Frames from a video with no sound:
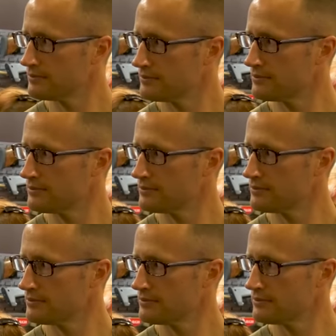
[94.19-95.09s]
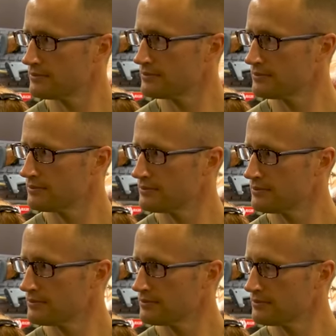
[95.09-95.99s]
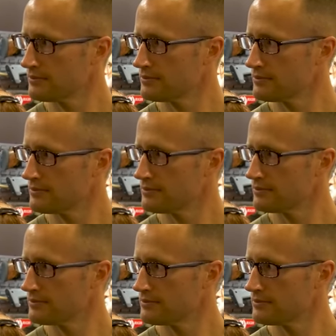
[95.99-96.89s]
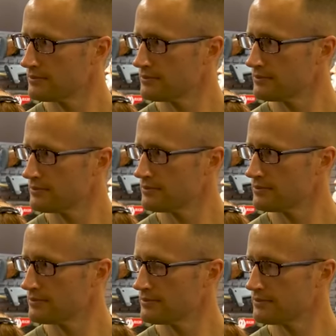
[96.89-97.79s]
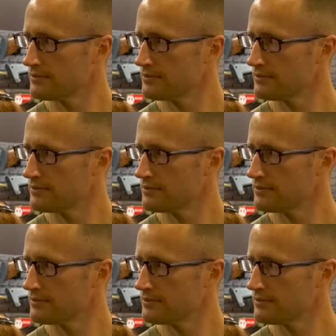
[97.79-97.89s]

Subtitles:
No words are spoken by the person on screen.